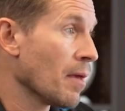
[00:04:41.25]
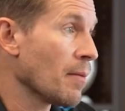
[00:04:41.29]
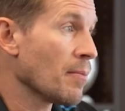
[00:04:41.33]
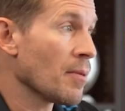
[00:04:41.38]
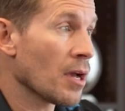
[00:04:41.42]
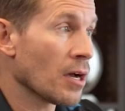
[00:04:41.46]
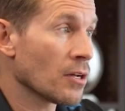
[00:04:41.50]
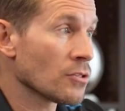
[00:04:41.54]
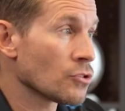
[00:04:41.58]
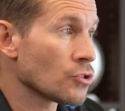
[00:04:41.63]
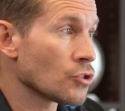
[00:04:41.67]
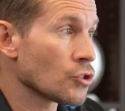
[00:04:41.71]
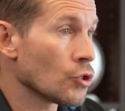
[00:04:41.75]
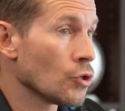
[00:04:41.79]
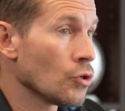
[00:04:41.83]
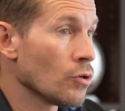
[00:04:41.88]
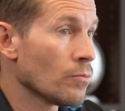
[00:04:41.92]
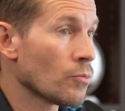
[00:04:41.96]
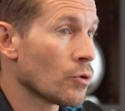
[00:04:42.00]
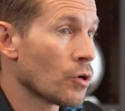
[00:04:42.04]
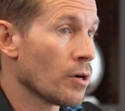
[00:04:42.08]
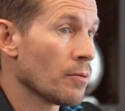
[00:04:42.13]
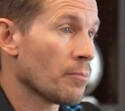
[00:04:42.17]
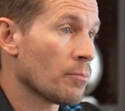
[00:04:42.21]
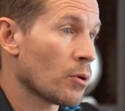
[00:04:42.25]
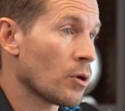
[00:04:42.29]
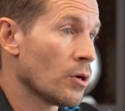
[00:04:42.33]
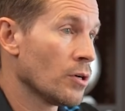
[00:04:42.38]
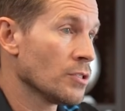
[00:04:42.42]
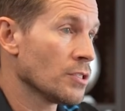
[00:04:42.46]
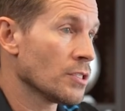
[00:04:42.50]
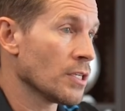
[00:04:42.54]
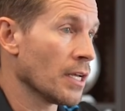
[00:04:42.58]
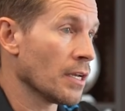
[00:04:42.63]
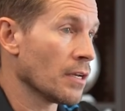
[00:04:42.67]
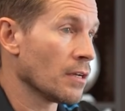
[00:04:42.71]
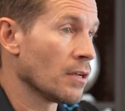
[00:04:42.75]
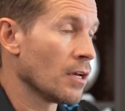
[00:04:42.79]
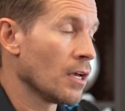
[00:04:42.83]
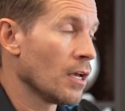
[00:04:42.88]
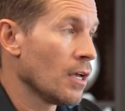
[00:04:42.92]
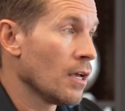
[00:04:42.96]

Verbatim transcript: maybe on Zoom or in person